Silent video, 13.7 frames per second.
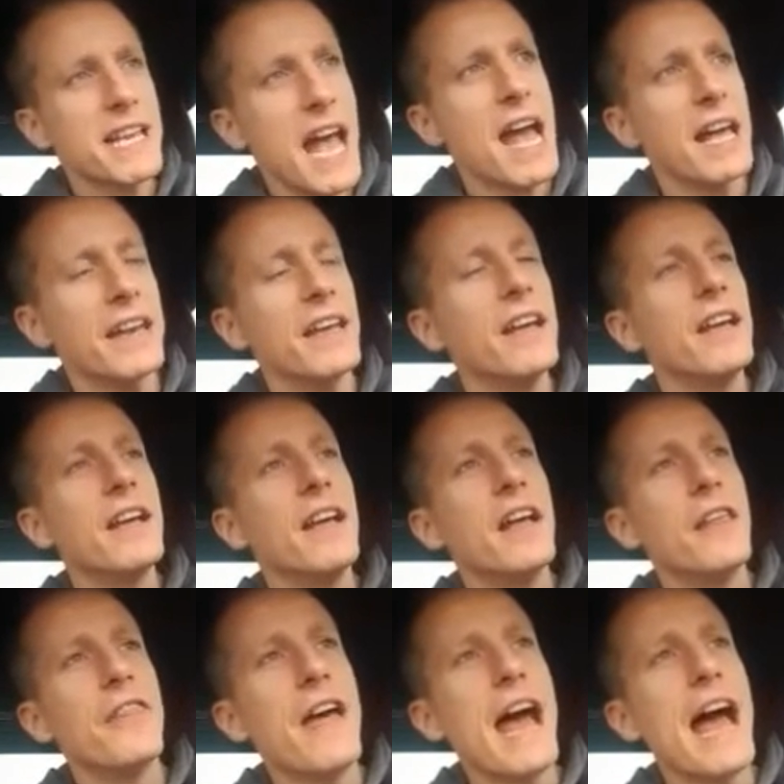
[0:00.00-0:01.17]
And he said
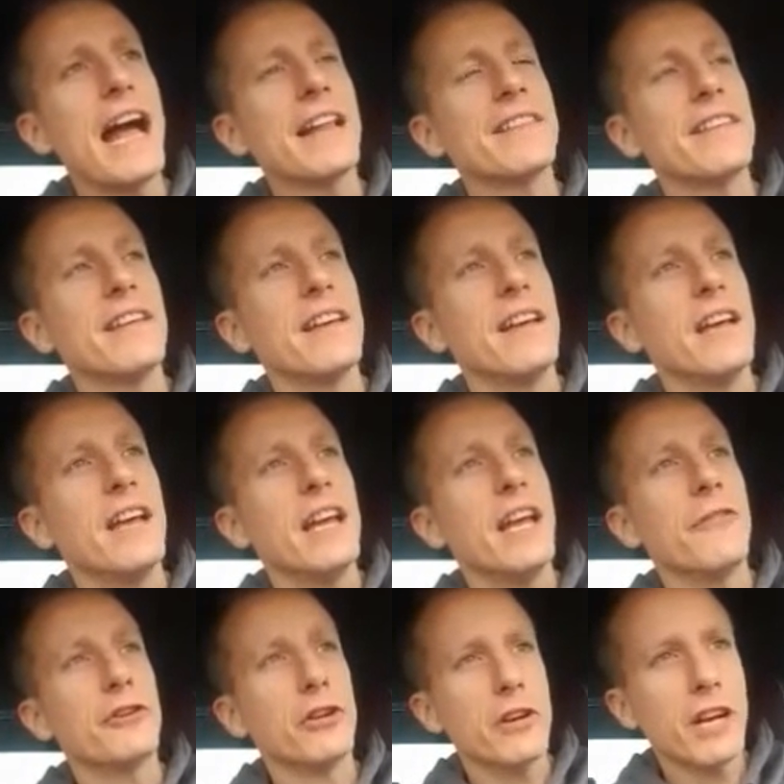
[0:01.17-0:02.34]
that
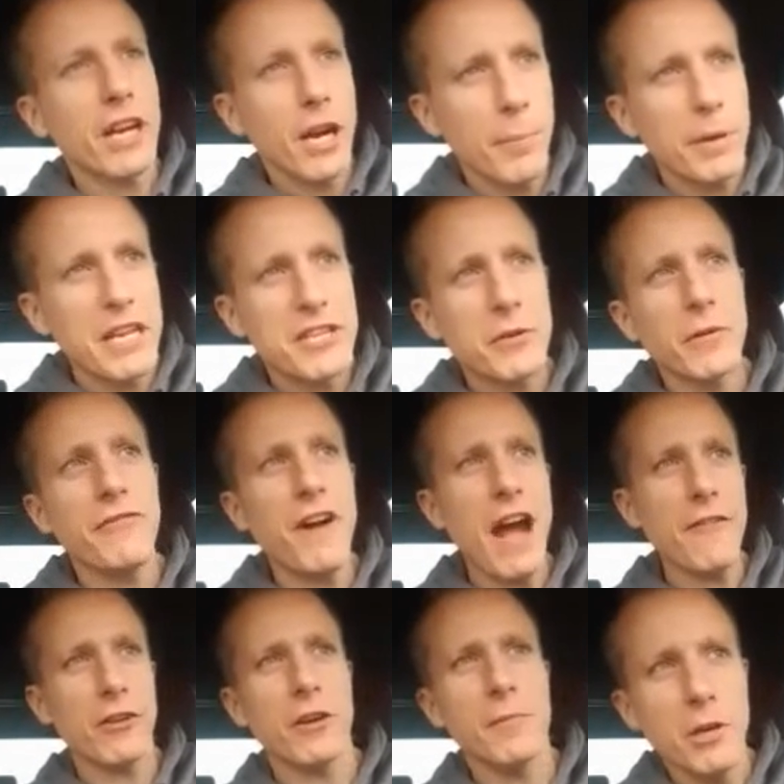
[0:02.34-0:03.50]
if you're in a company that's
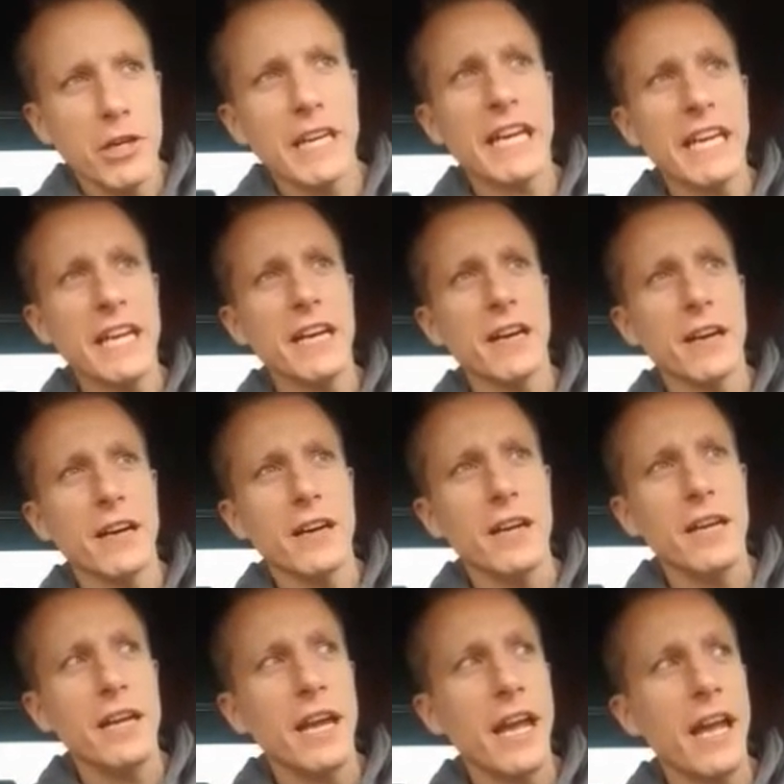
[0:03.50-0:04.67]
doing 500 million a
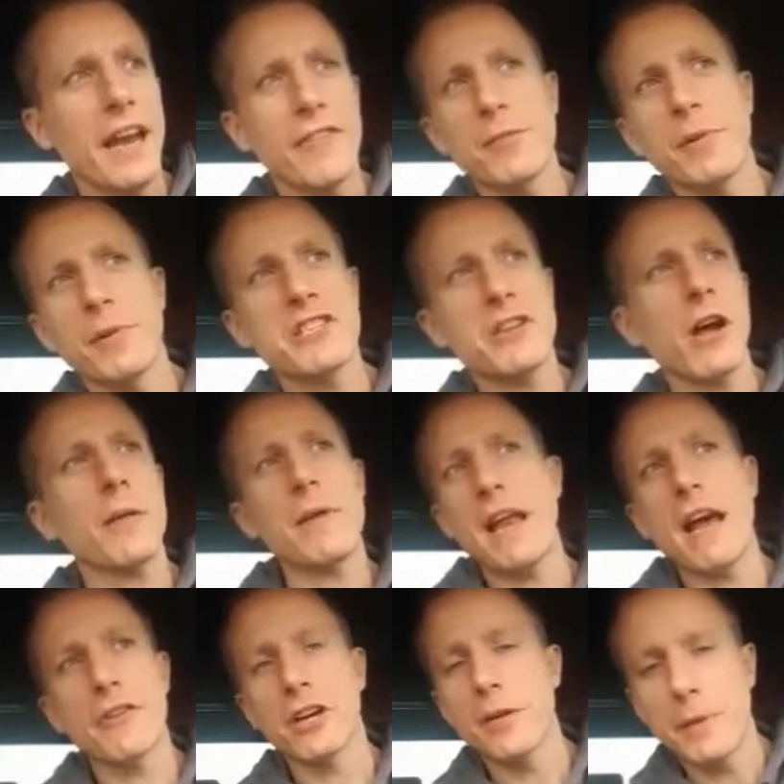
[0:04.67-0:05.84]
year and everybody's
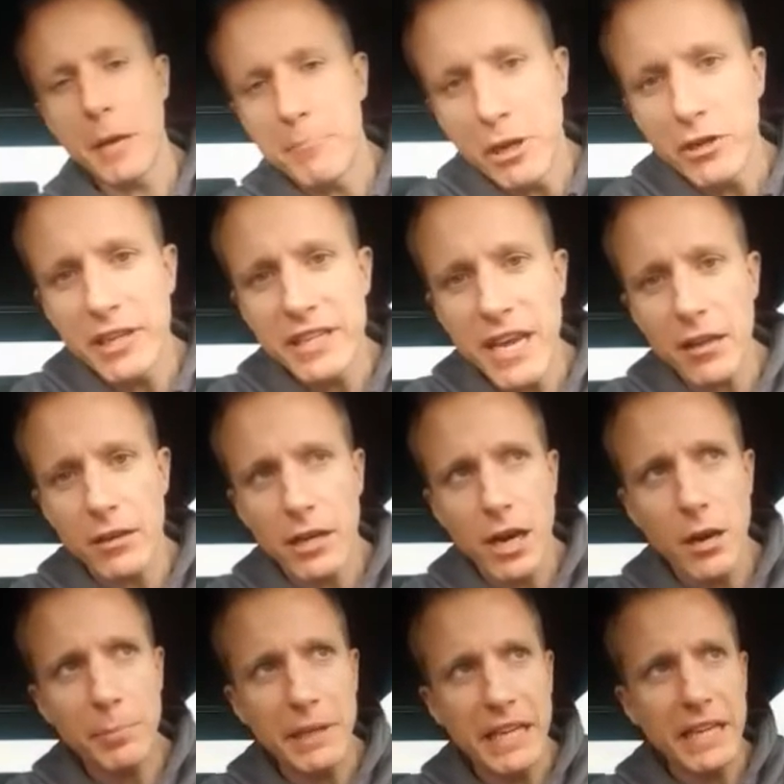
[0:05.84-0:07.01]
talking about how they're going to be $1 billion
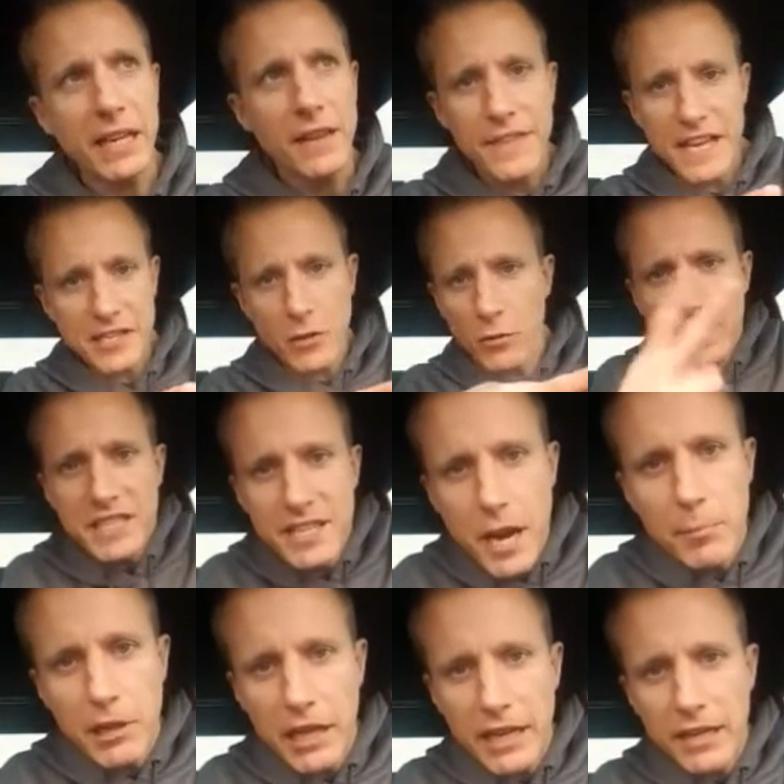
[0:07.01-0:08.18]
company, that's
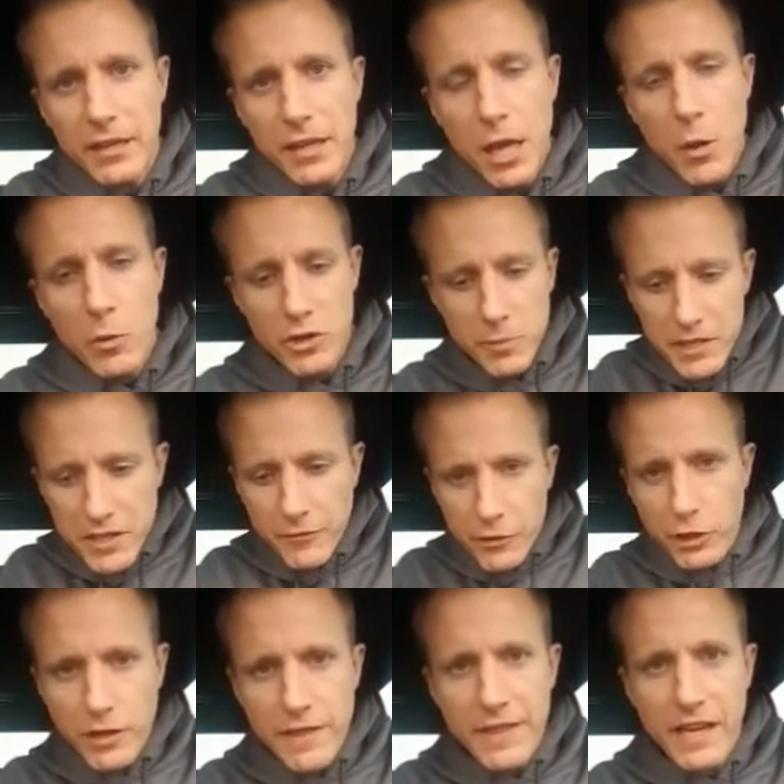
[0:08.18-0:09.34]
only doubling, which
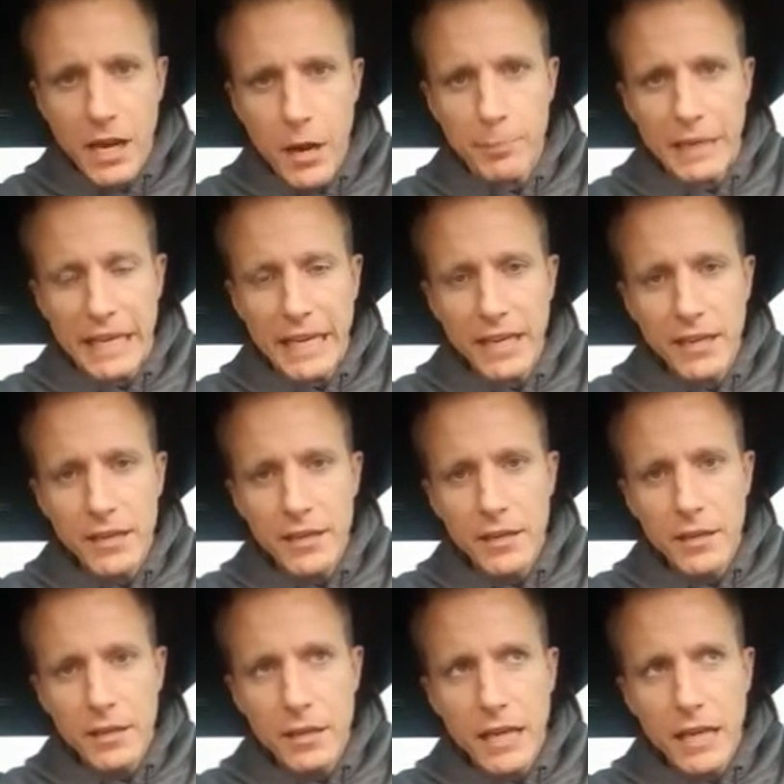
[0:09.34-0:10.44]
means if you're in the company,